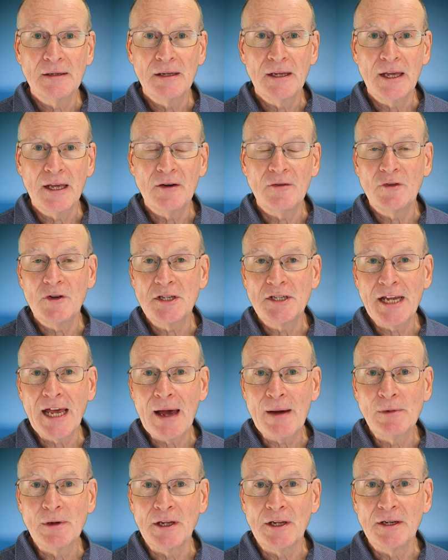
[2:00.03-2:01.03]
every
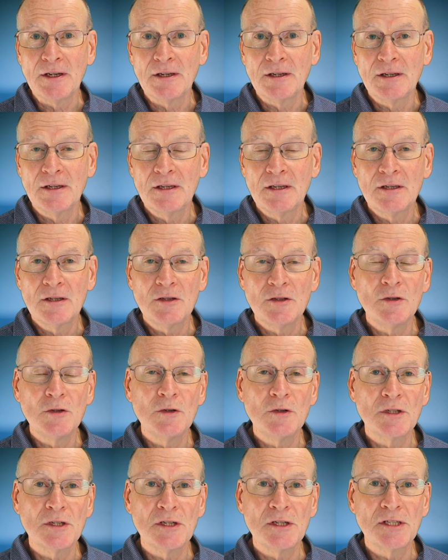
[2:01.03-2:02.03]
tablet
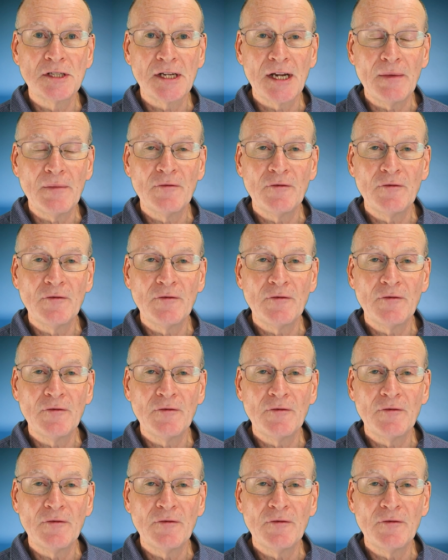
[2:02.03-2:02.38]
uses some